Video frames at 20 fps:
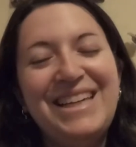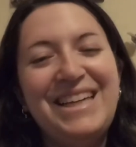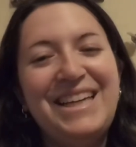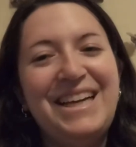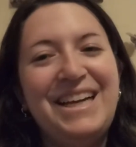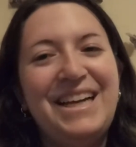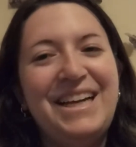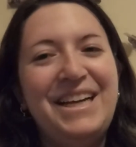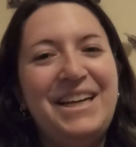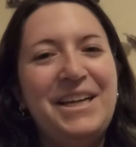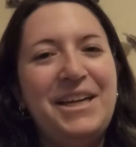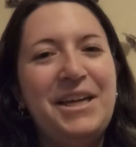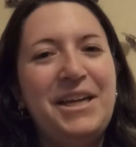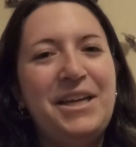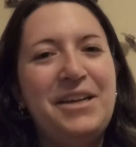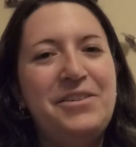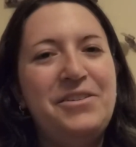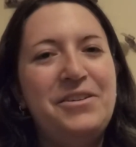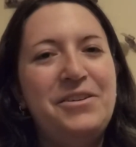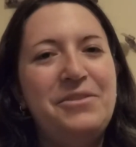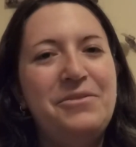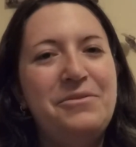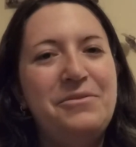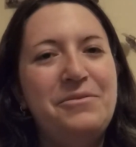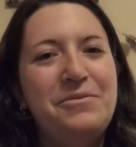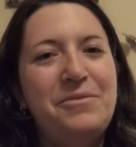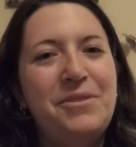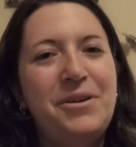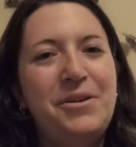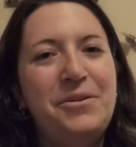I don't
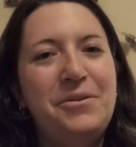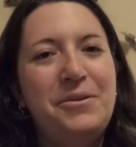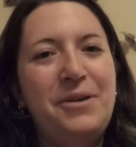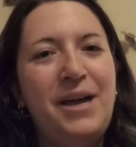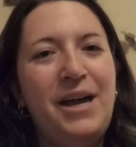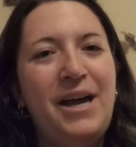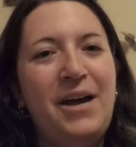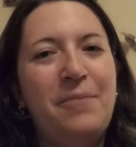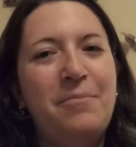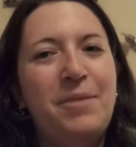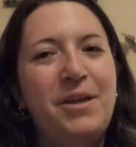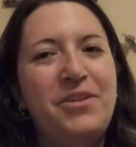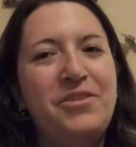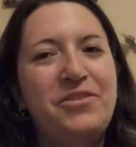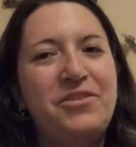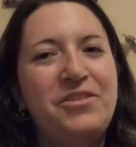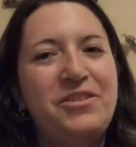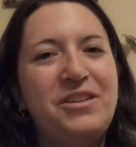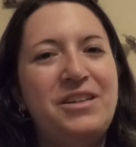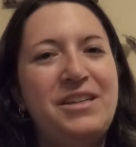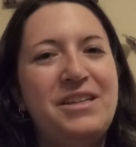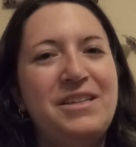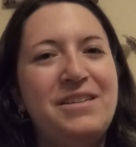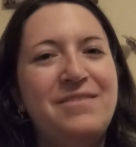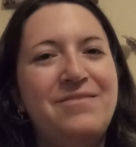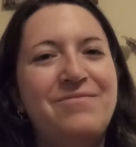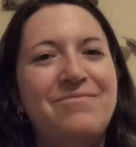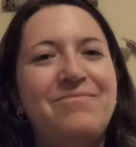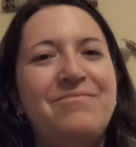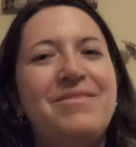know how much
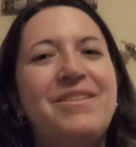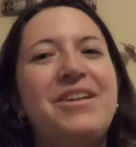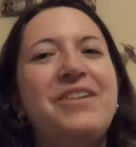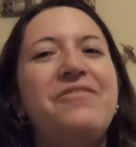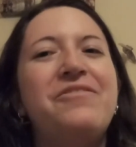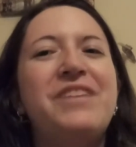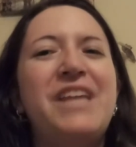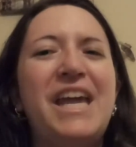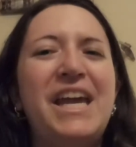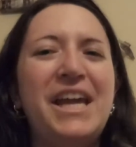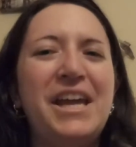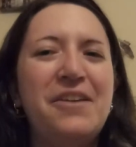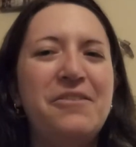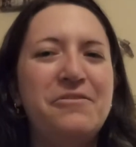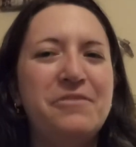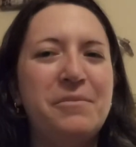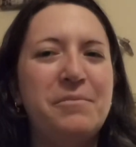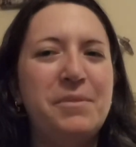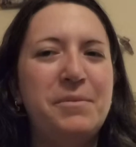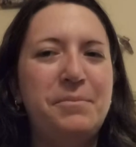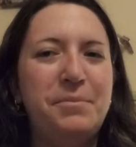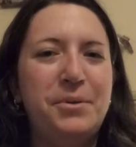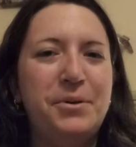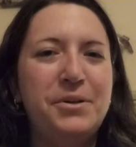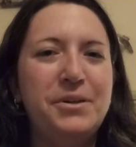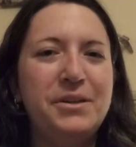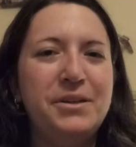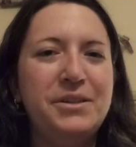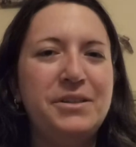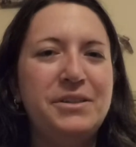they've taken from the
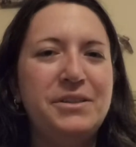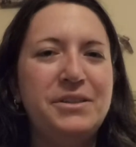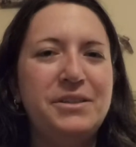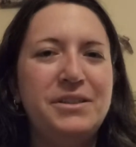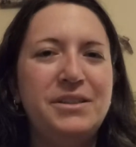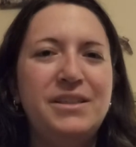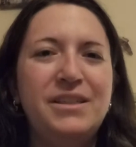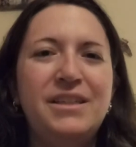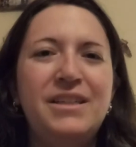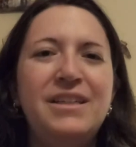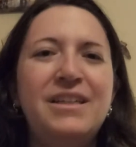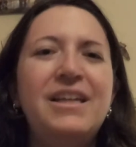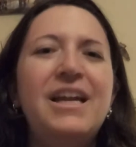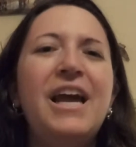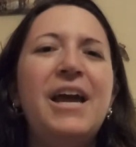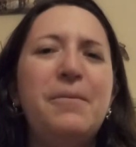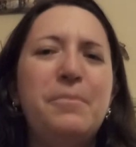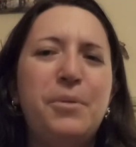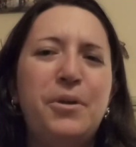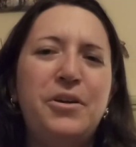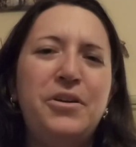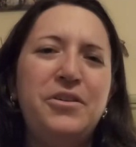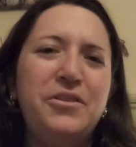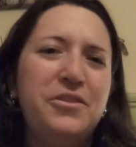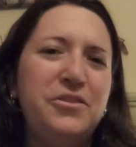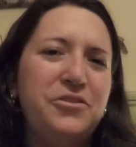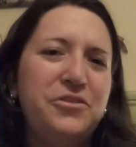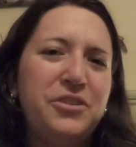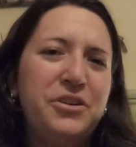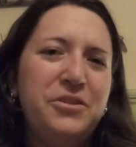book and put into
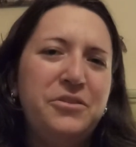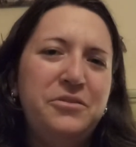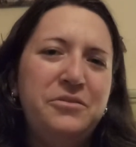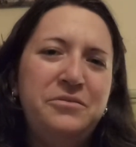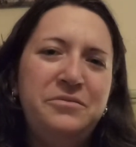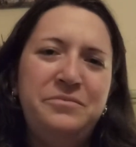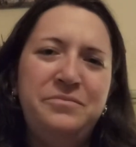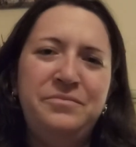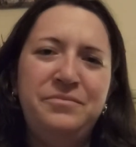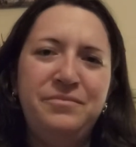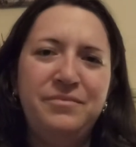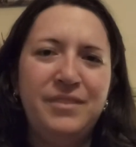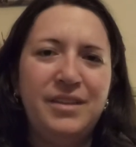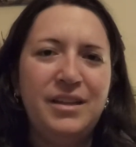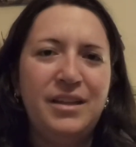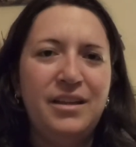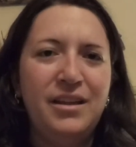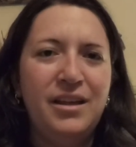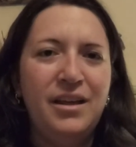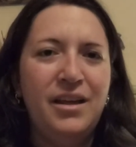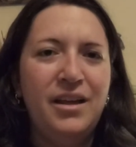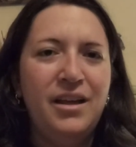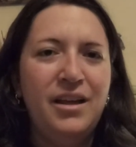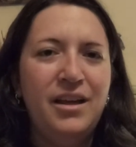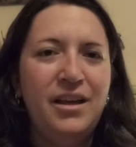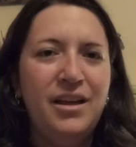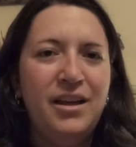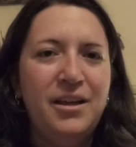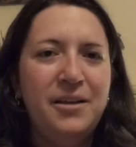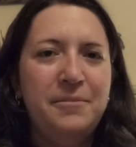the show,
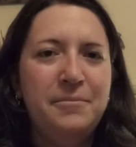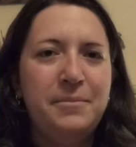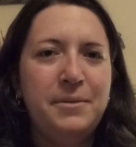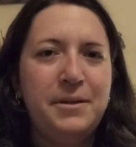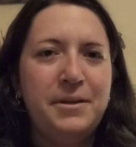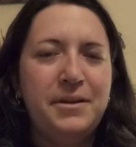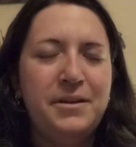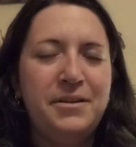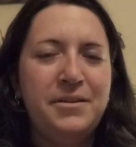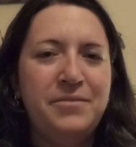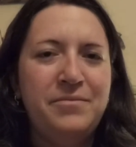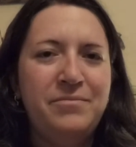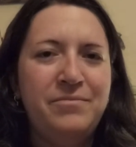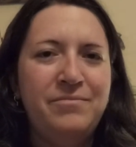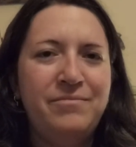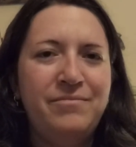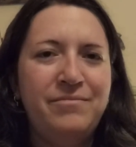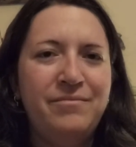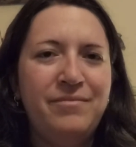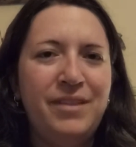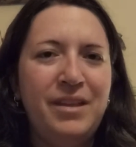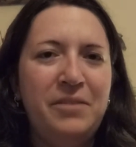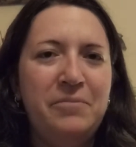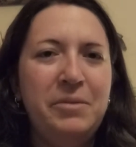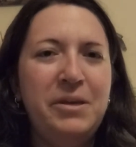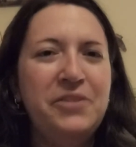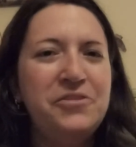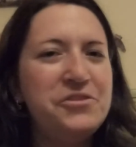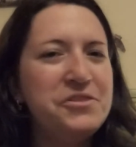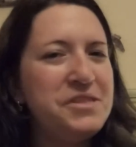but it'll
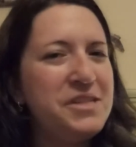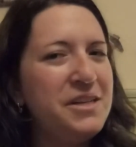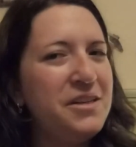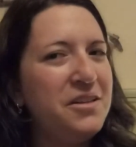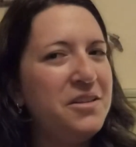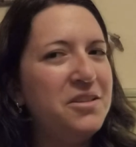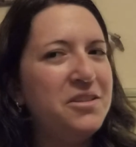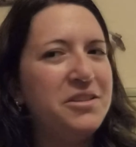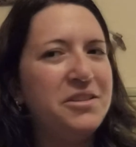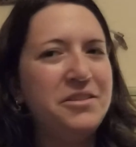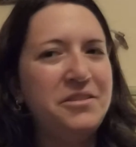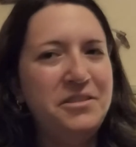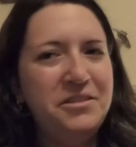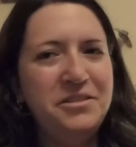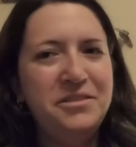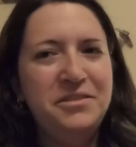be interesting to learn.